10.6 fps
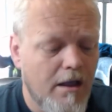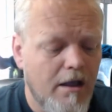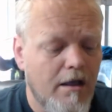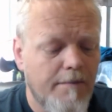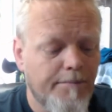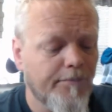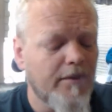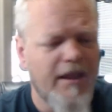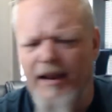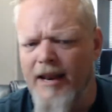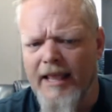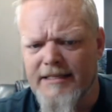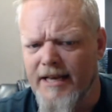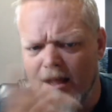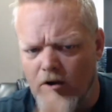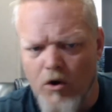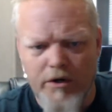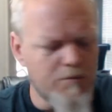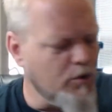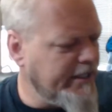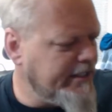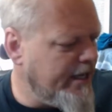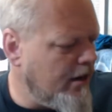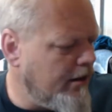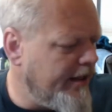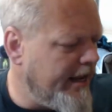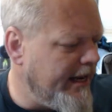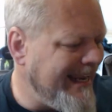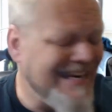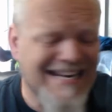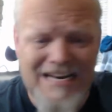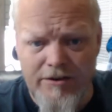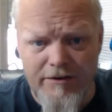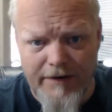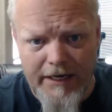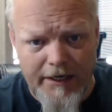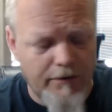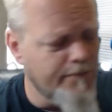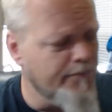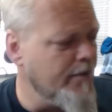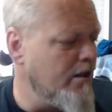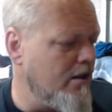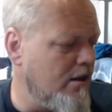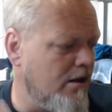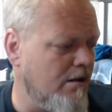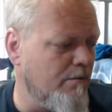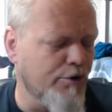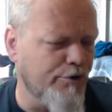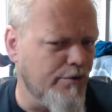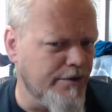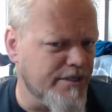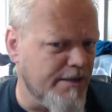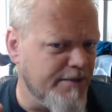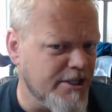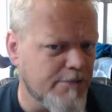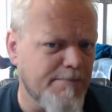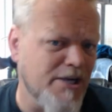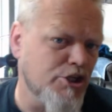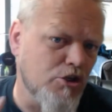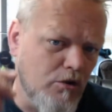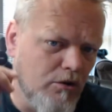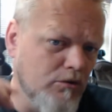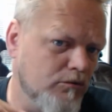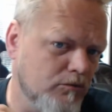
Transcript: and like I said, I'll go into more detail on that in another video. We're doing something special.